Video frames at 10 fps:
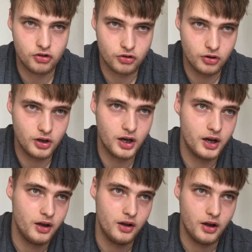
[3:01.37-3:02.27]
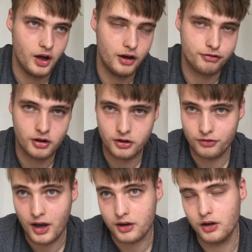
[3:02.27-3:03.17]
Schroeder, Franz
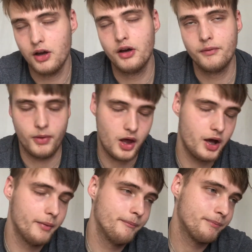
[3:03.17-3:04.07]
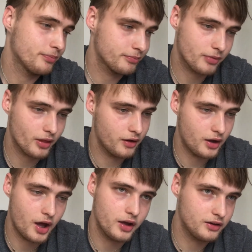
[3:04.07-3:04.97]
Wagner,
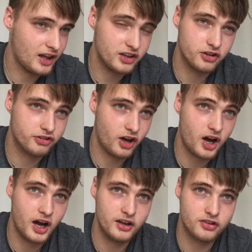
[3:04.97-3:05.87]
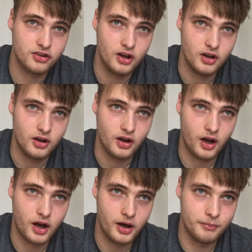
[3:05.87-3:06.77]
Daniel Theis.
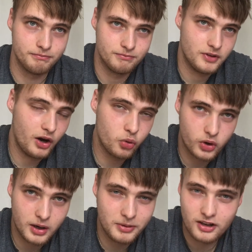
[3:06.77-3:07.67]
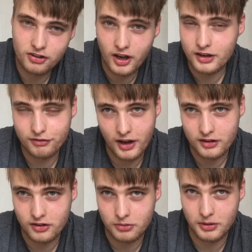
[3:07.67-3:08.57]
They're all going to be deciding
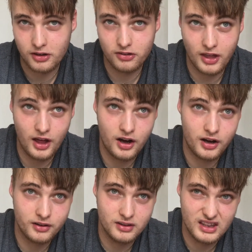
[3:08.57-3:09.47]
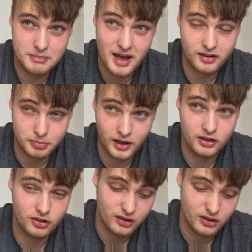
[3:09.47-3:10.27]
factors because they are the best players on the